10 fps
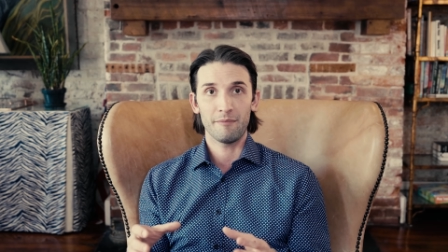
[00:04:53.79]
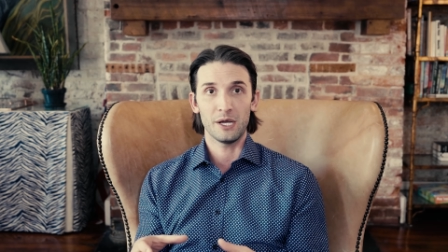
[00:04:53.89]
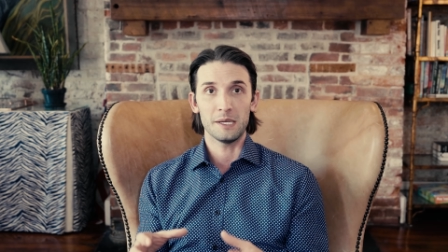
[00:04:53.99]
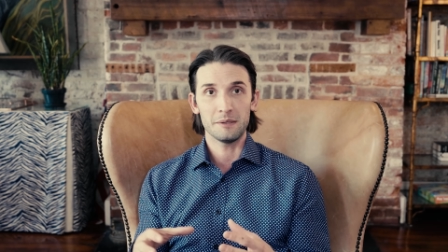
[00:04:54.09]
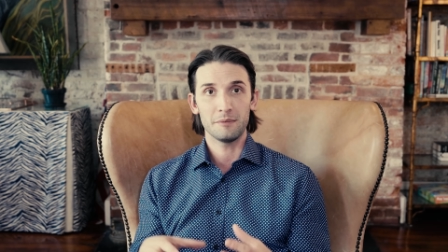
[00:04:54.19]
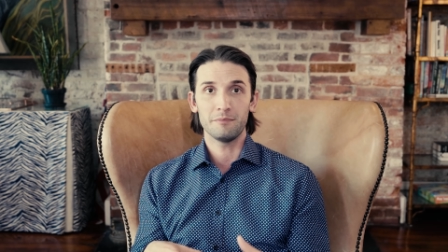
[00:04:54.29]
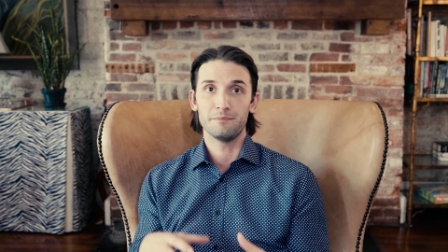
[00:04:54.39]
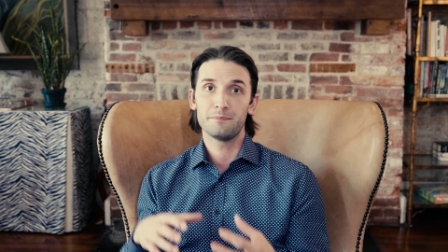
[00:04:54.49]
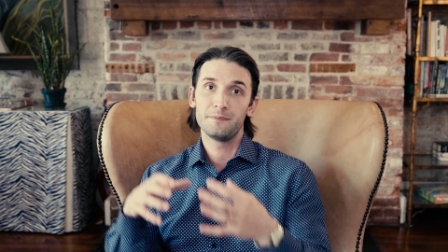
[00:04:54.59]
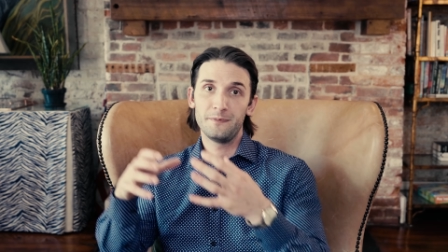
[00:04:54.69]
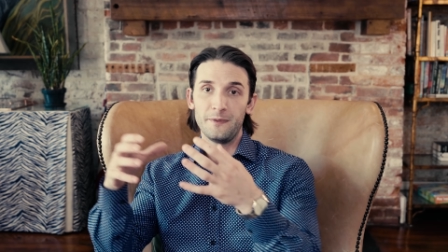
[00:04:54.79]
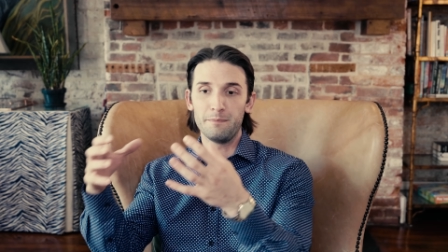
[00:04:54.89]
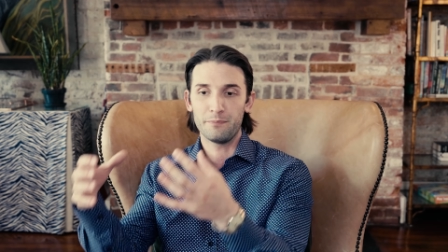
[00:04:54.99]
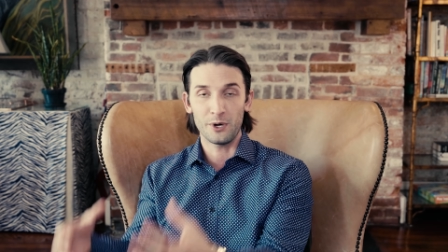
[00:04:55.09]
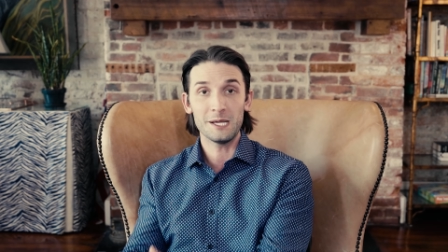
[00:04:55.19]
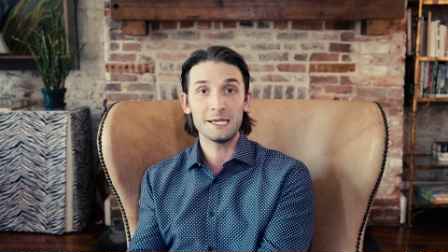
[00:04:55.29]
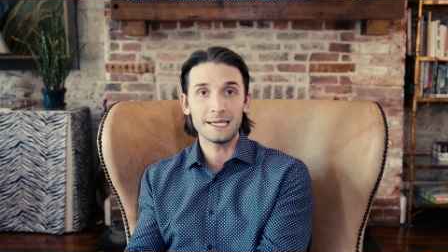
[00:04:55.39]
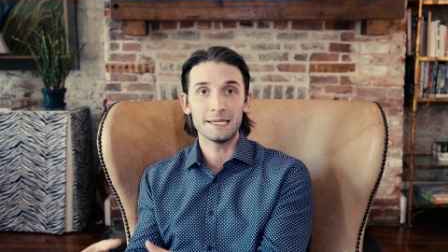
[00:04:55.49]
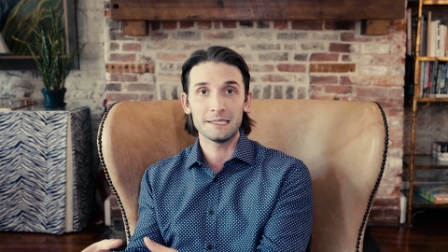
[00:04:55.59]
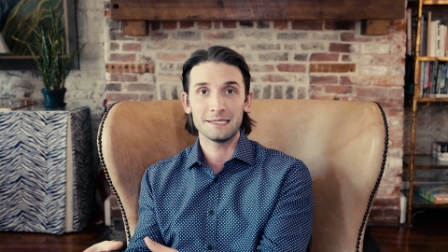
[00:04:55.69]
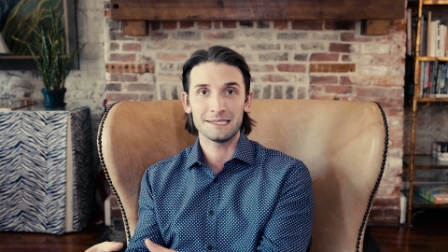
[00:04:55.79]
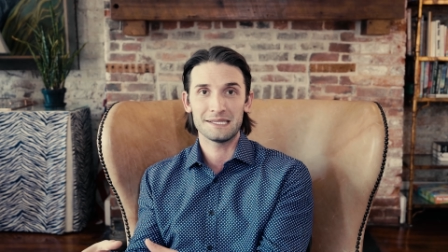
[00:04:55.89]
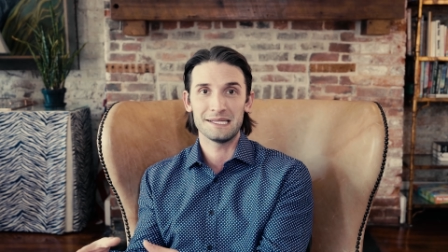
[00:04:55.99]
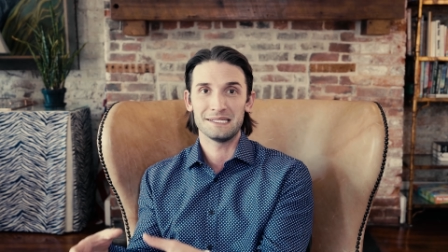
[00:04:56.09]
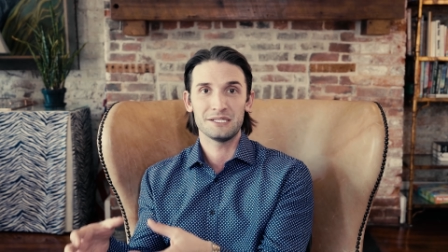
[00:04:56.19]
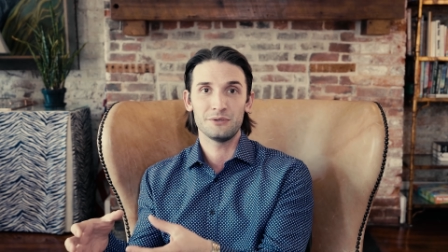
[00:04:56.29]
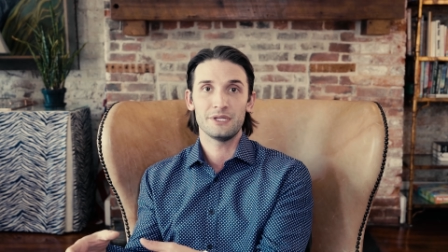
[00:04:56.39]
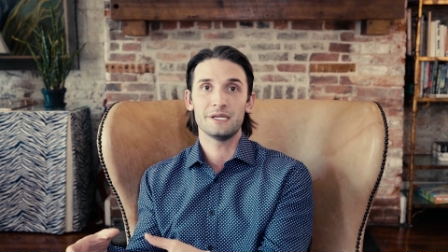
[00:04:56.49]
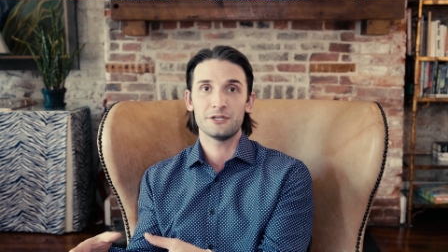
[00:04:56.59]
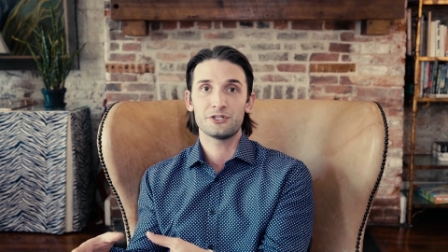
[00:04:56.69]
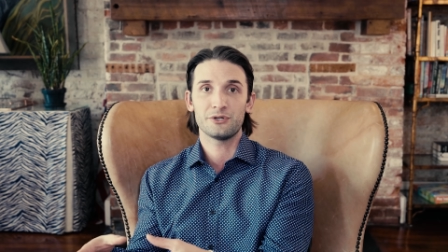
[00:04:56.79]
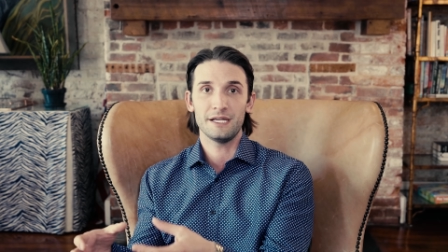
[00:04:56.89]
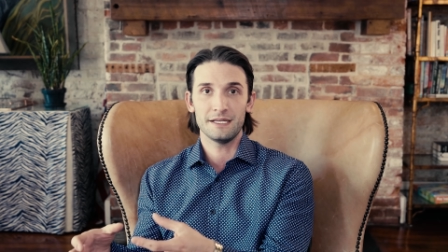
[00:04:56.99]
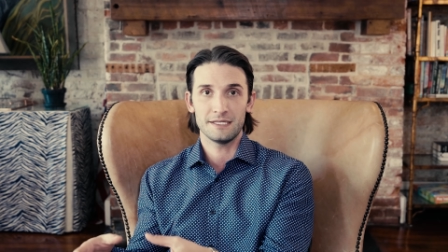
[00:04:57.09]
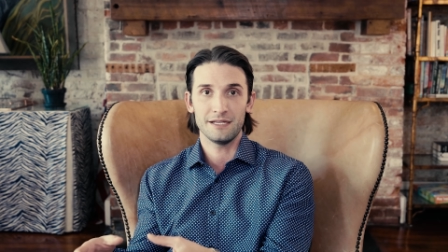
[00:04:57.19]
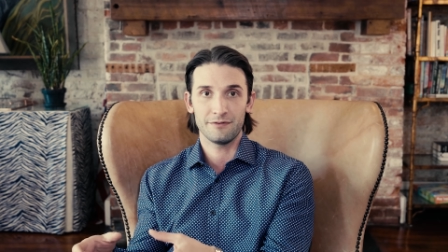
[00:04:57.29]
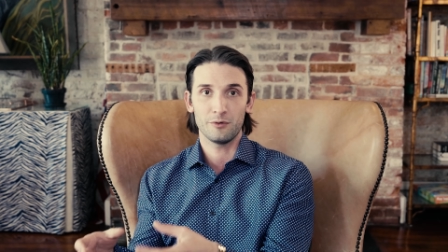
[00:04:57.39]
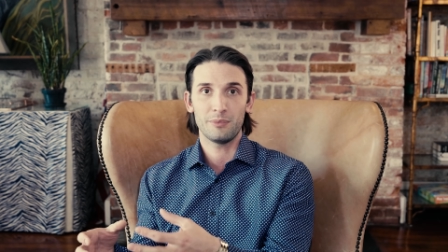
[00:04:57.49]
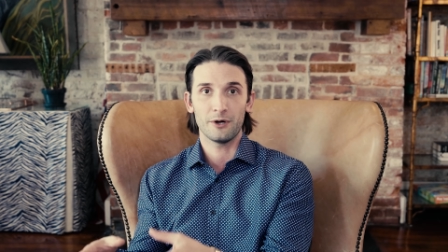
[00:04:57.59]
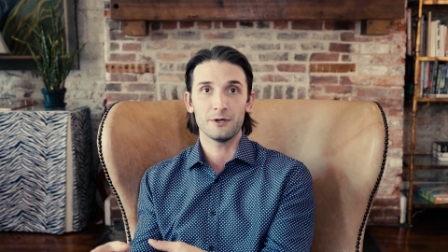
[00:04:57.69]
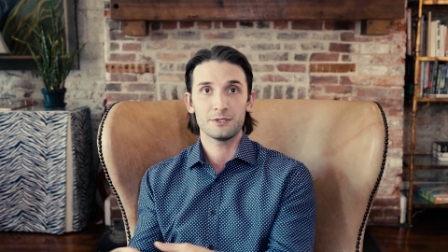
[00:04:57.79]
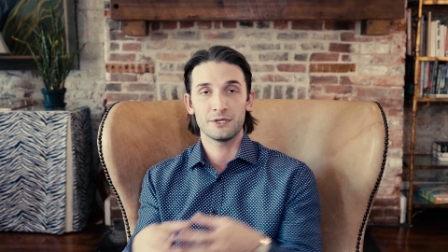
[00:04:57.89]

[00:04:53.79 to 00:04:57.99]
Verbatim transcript: but breaking into the, to the industry is the difficult part.